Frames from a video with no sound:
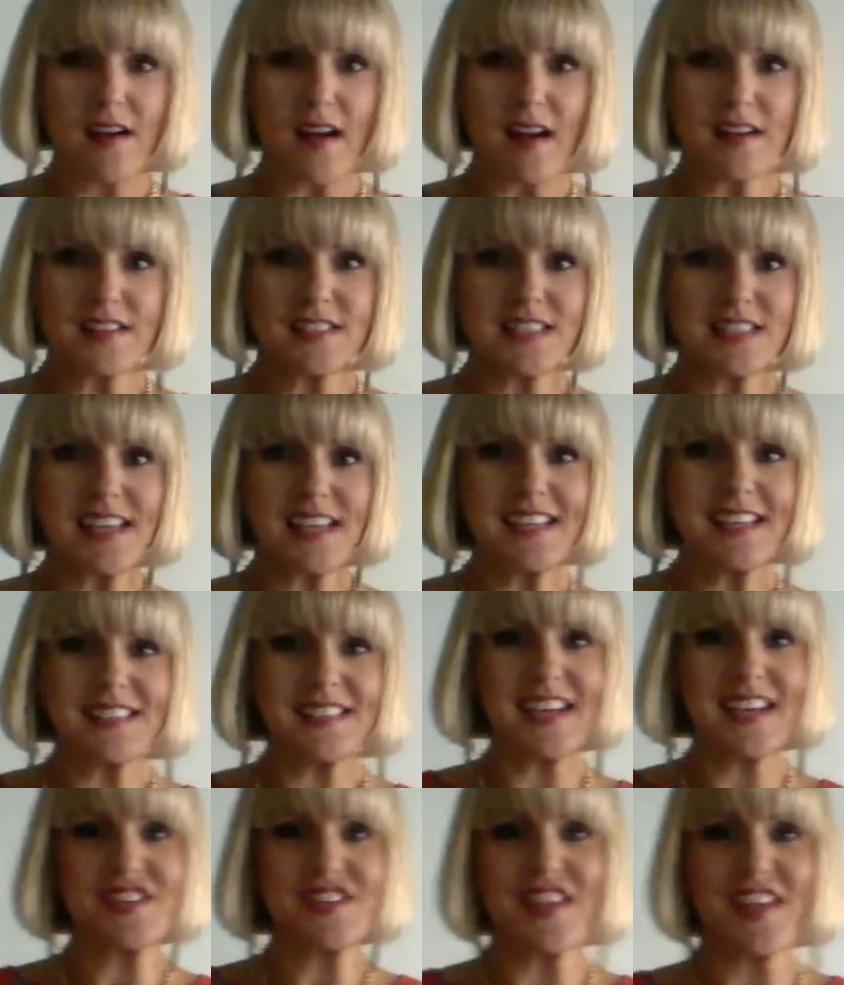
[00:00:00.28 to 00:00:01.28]
our second
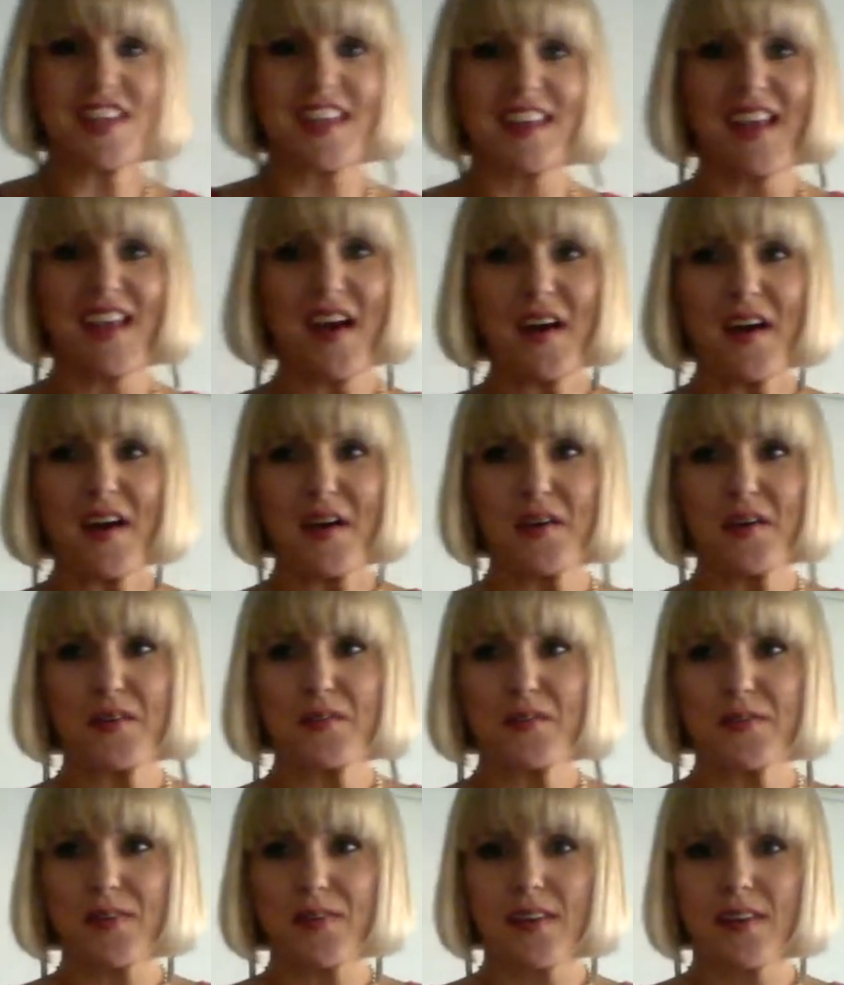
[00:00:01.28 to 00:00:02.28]
session of,
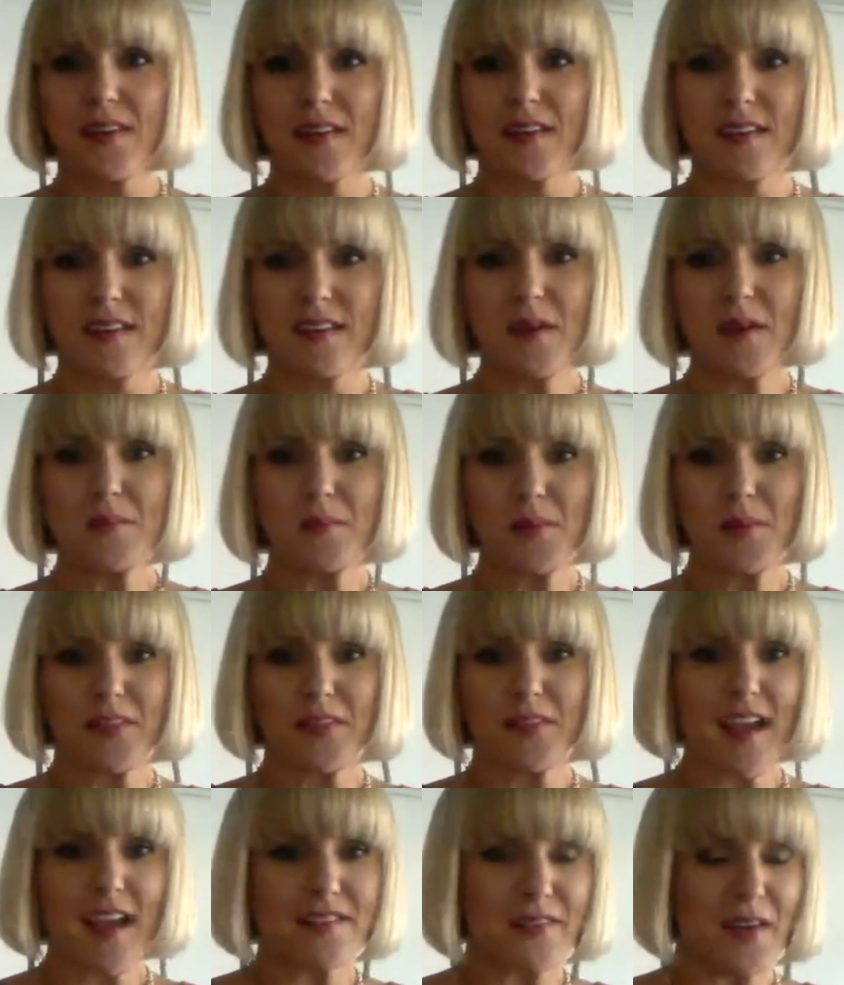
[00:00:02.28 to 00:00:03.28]
yep, we're
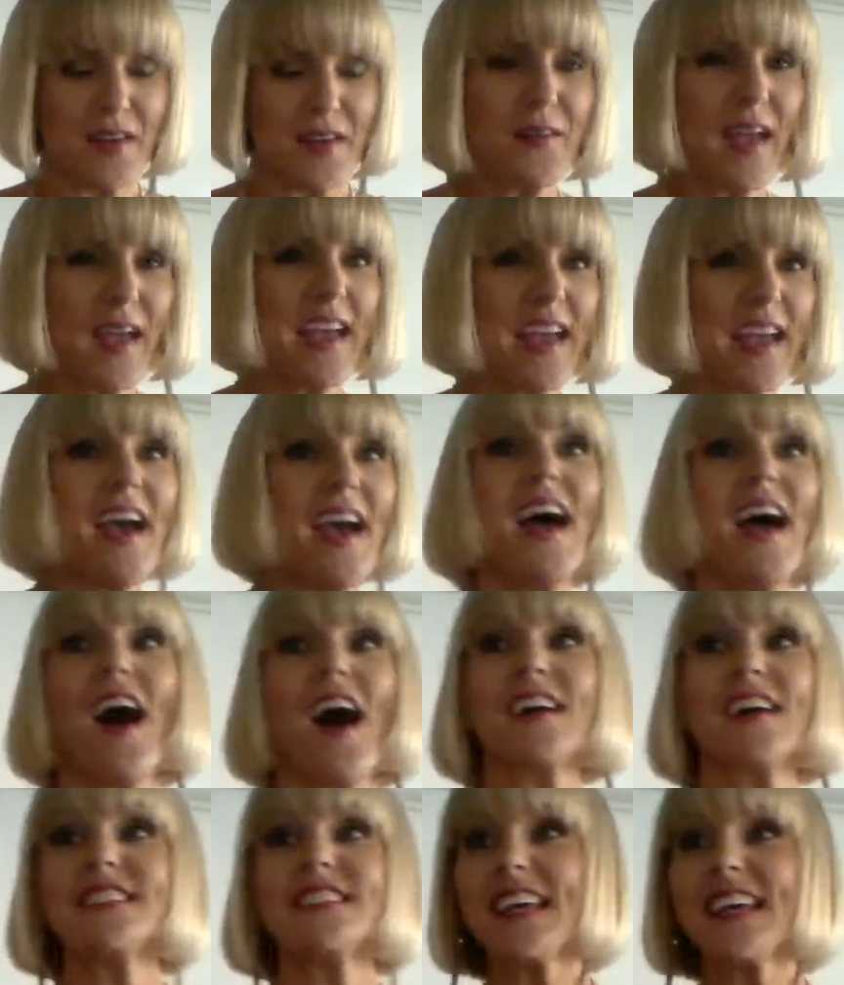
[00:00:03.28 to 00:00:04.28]
live. Okay,
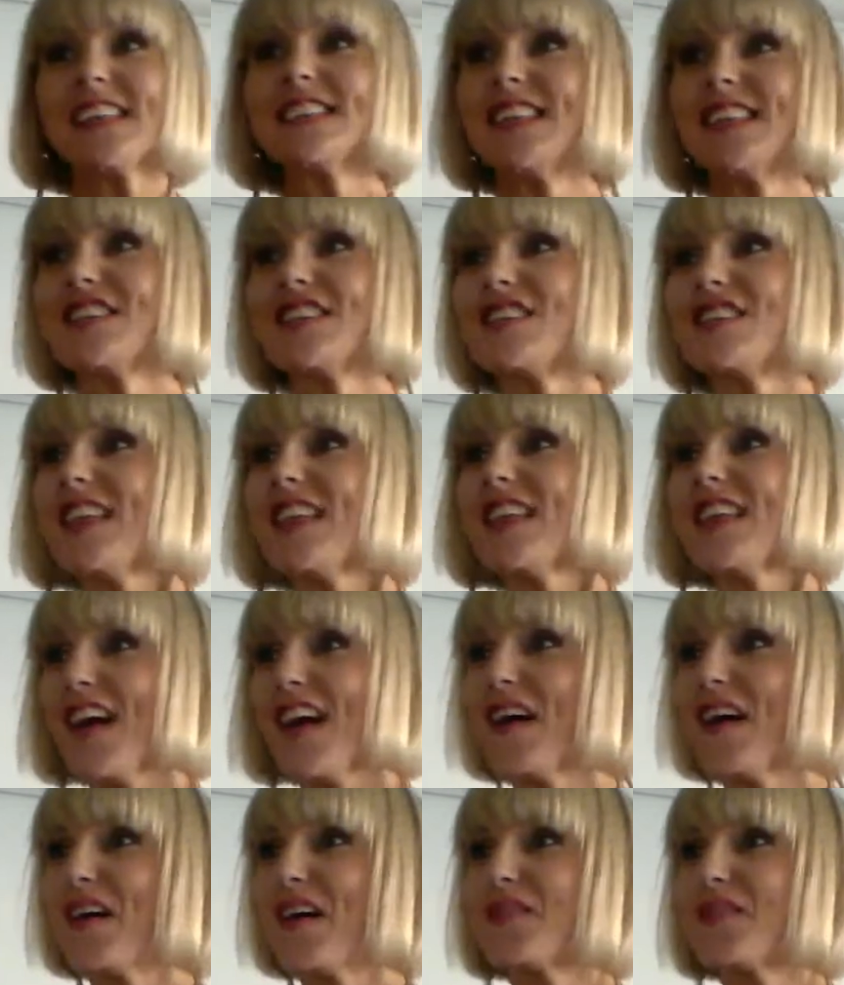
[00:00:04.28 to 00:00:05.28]
our second session
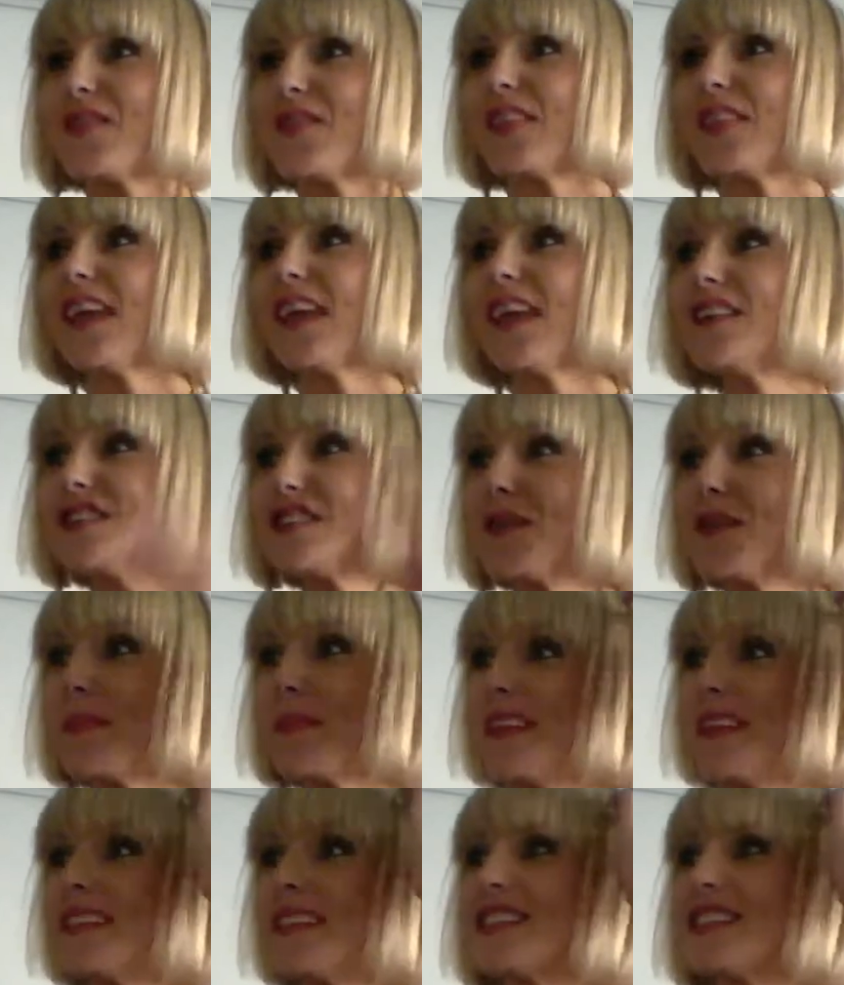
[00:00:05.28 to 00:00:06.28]
of leadership
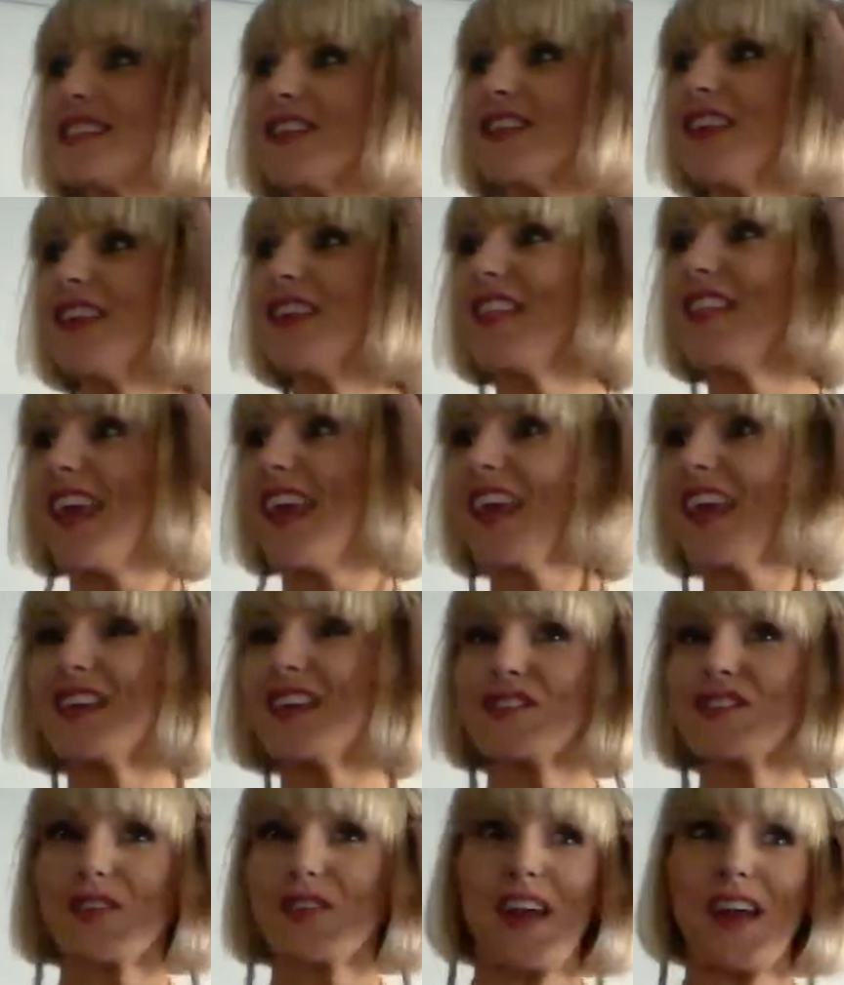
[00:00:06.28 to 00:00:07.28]
lessons learned on the Incan
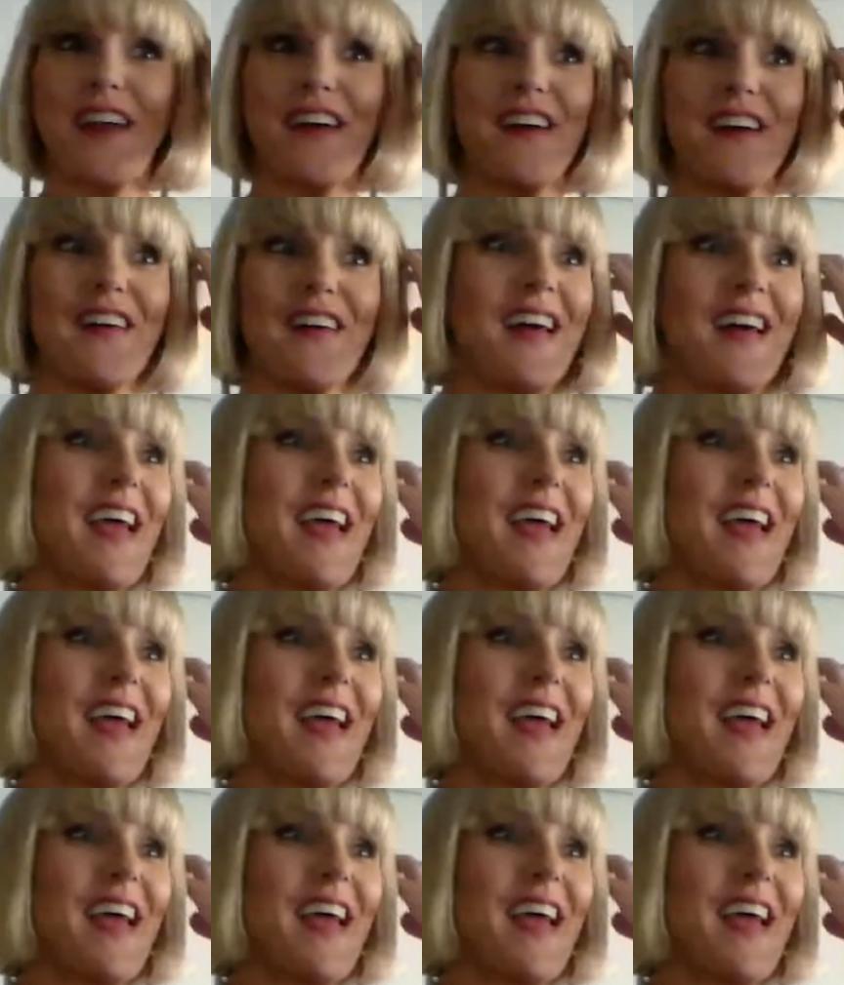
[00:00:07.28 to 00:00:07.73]
Trail.